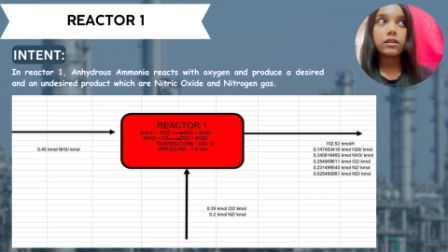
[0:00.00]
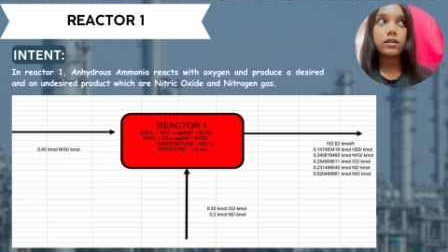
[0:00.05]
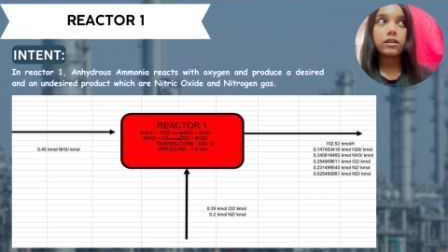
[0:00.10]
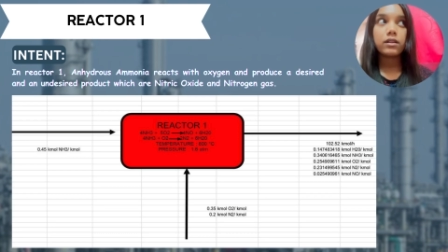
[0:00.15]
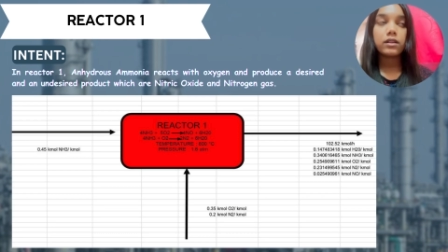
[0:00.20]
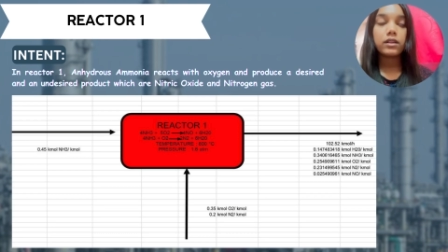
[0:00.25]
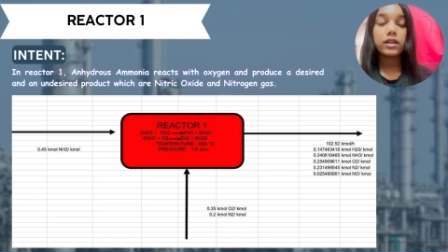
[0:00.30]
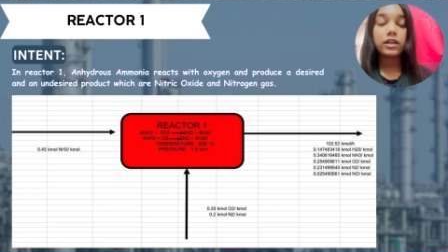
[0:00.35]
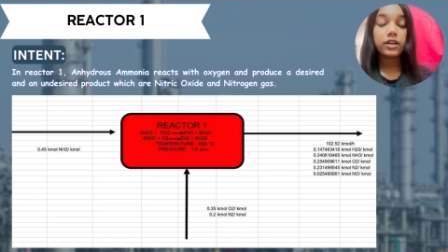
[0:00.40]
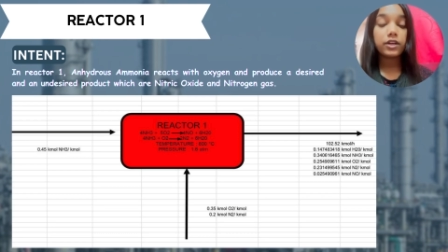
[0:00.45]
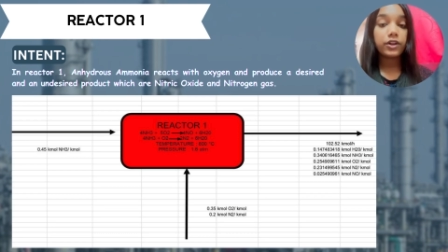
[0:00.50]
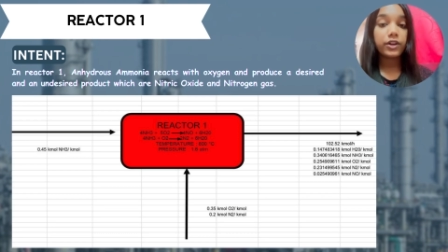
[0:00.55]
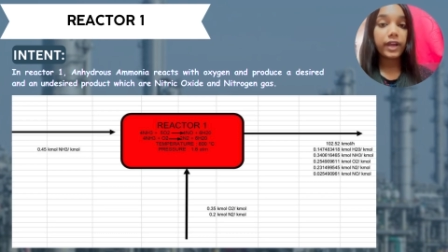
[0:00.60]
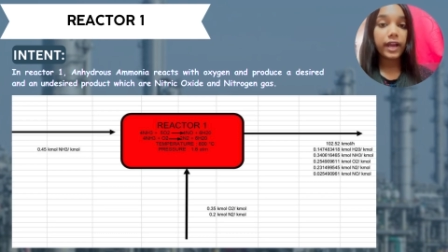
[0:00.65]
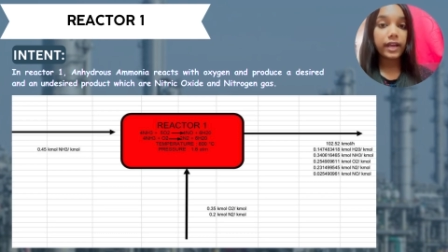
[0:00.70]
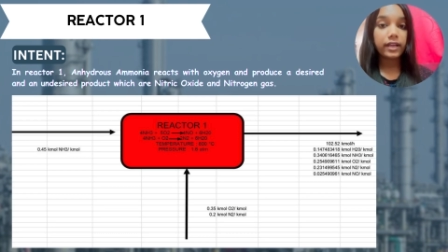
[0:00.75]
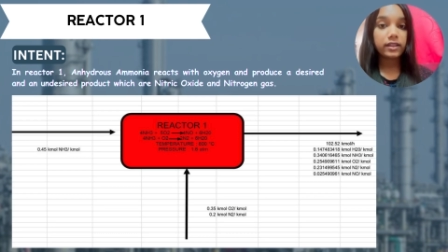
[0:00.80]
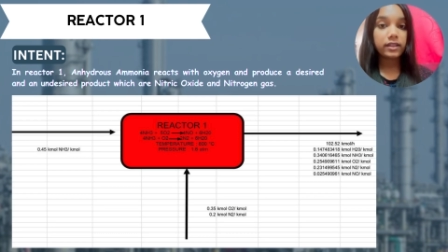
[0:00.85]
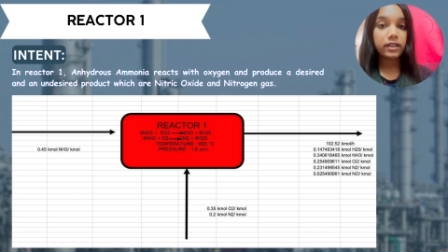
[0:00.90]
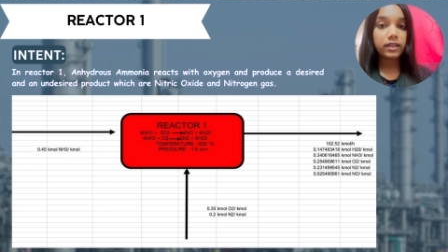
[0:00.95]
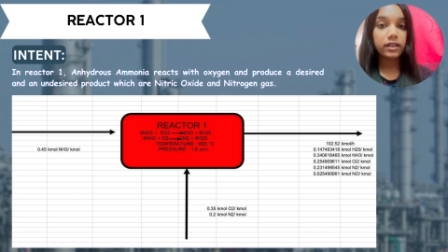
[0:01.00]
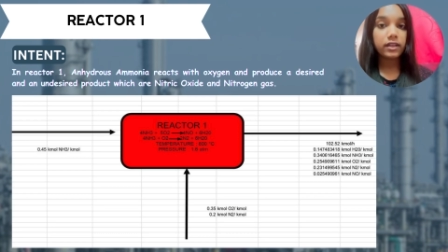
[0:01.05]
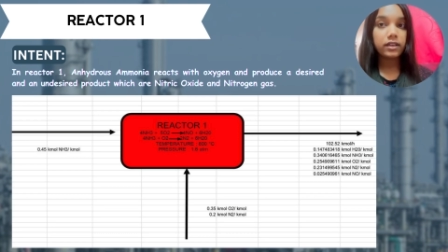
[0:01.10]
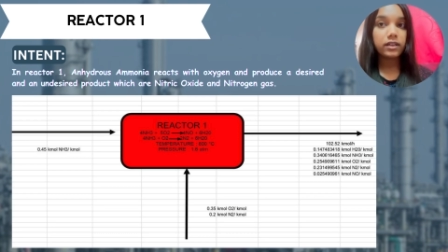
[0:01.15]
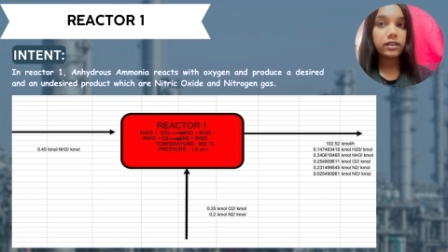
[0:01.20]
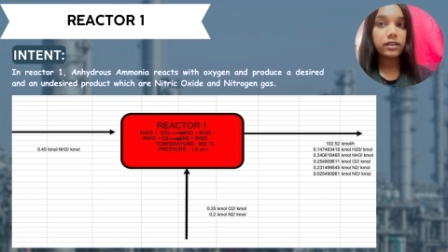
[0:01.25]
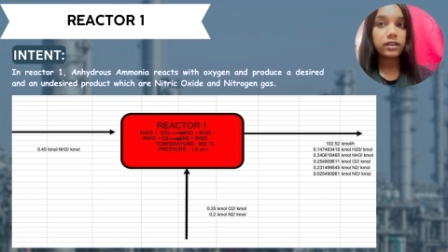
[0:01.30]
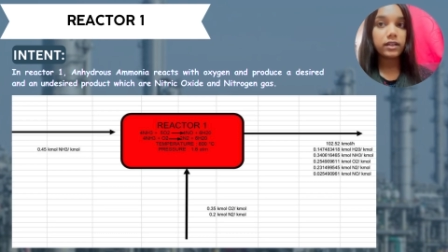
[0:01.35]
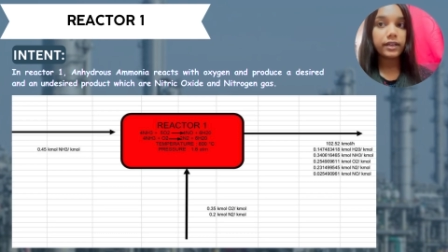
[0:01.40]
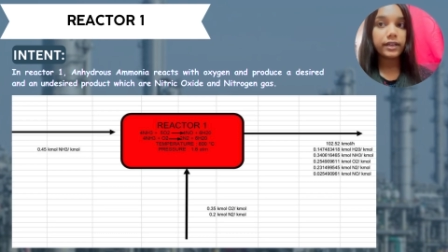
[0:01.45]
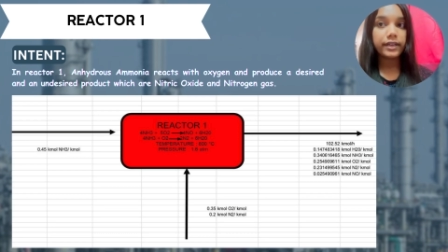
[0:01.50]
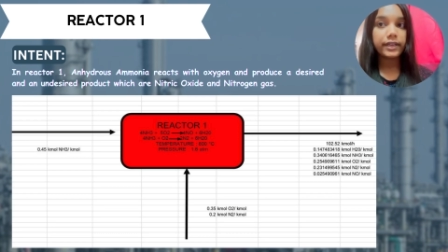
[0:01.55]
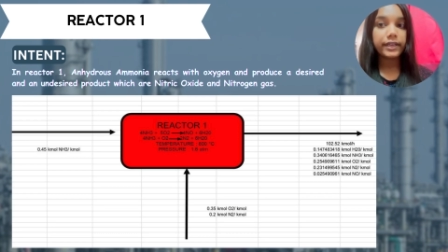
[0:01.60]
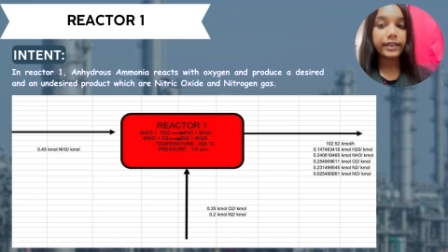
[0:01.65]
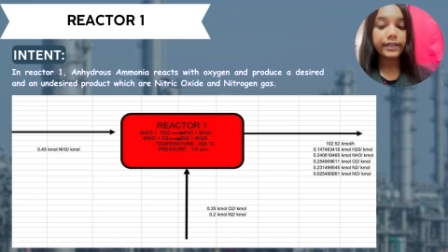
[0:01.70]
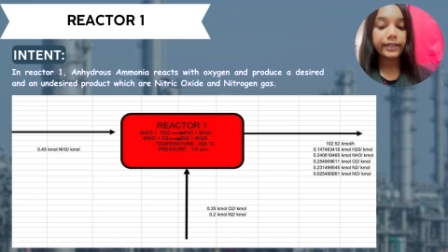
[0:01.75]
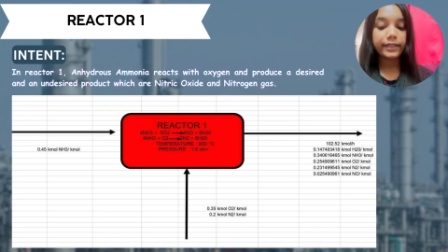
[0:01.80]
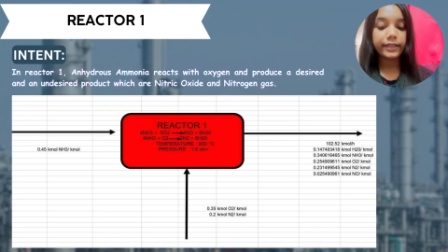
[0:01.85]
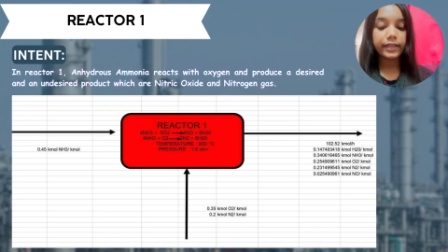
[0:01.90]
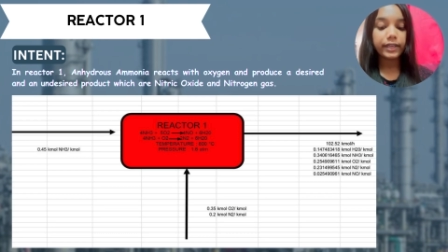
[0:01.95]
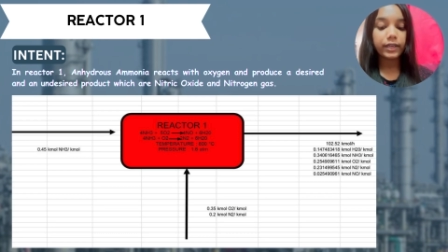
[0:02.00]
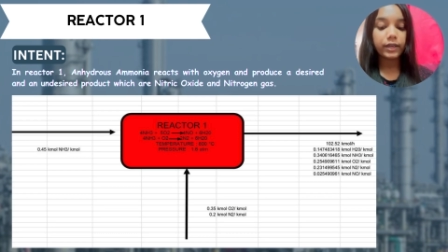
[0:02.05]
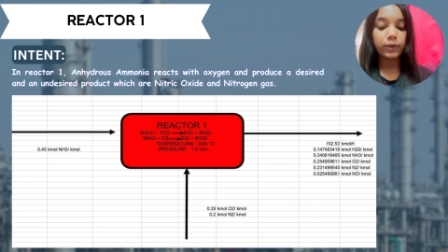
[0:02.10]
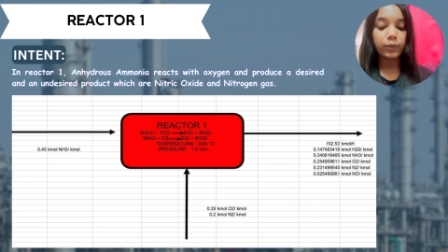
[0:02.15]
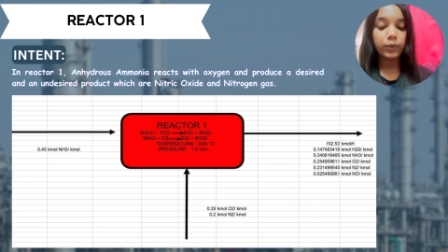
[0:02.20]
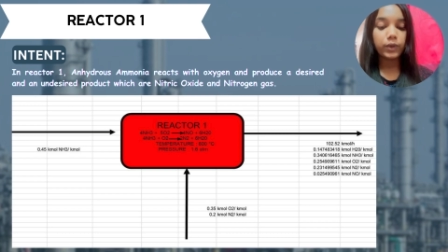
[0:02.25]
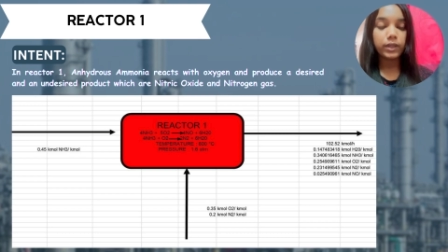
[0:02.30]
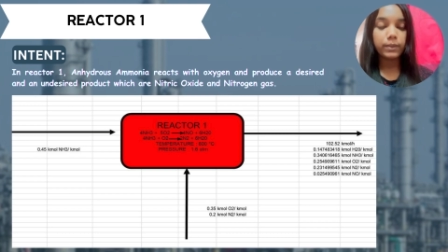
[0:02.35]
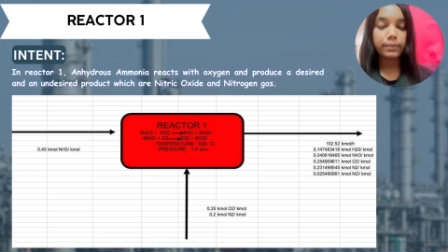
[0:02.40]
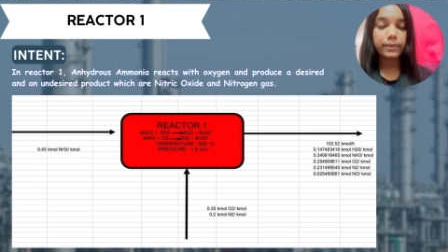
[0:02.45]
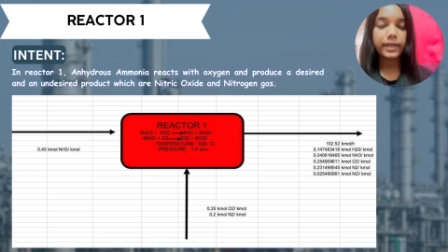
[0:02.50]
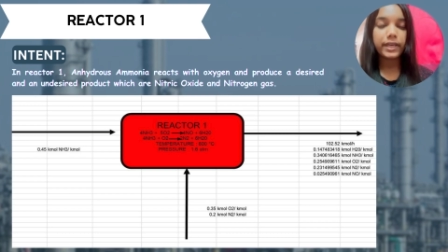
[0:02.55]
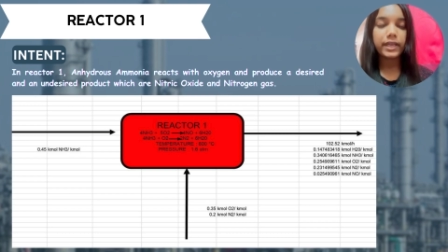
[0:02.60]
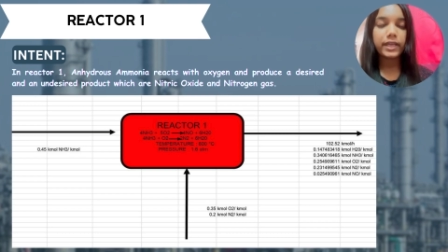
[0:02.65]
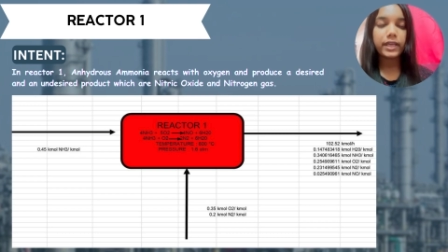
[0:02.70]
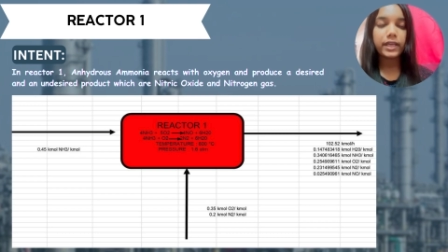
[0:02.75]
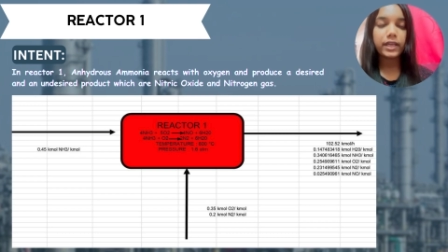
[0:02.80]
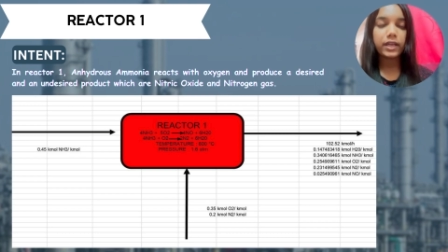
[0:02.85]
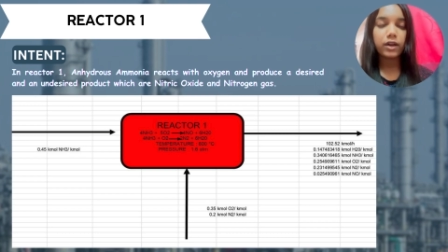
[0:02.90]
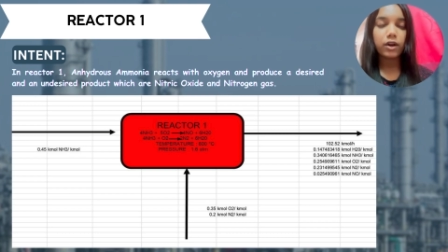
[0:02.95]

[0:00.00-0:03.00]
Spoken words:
the reactor will be